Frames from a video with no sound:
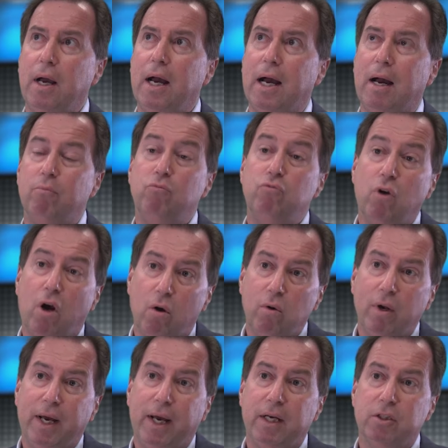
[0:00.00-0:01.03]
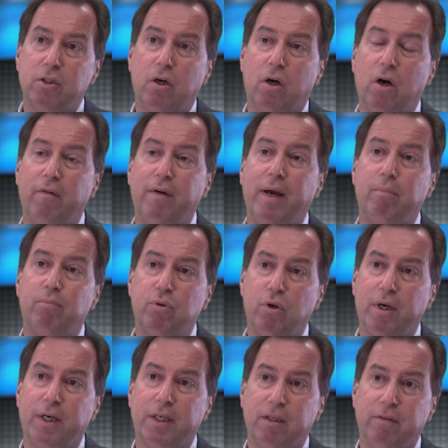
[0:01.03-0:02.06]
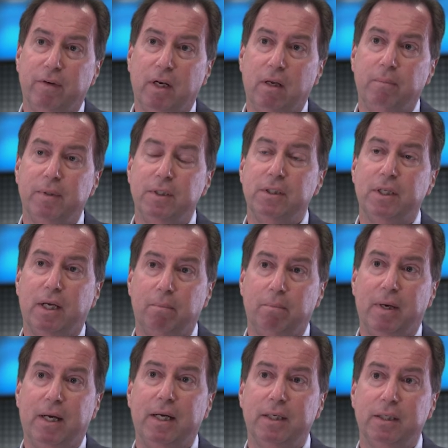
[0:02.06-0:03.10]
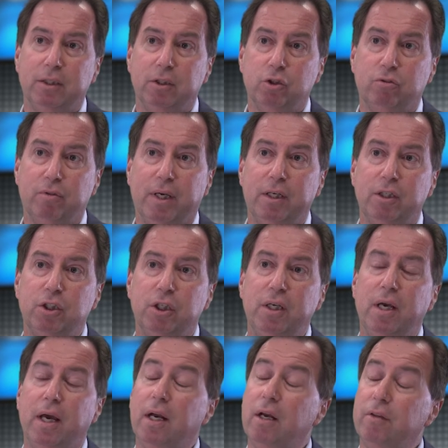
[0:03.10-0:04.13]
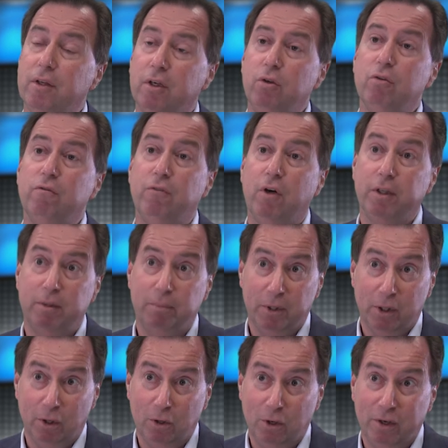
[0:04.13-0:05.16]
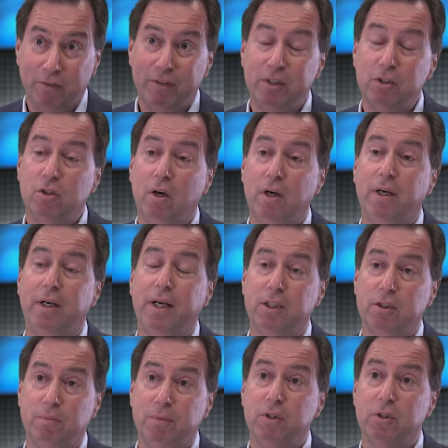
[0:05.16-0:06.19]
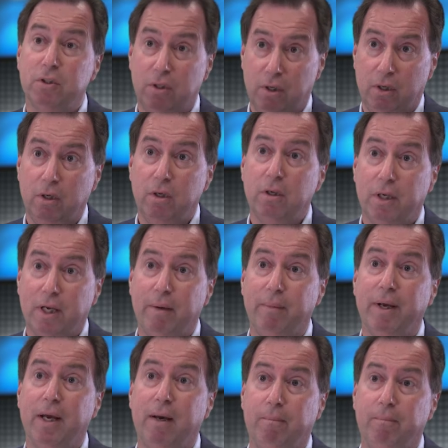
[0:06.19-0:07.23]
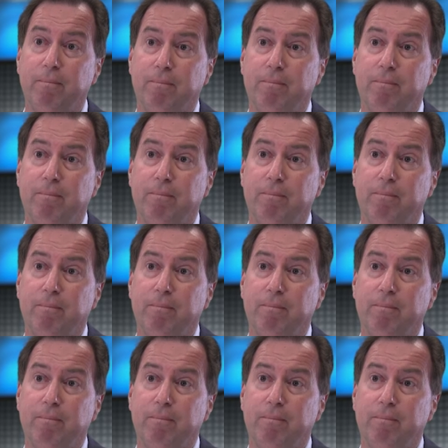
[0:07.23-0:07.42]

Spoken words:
rollout of our product development and marketing strategy, and I think you'll find there'll be a lot of these kind of announcements coming up.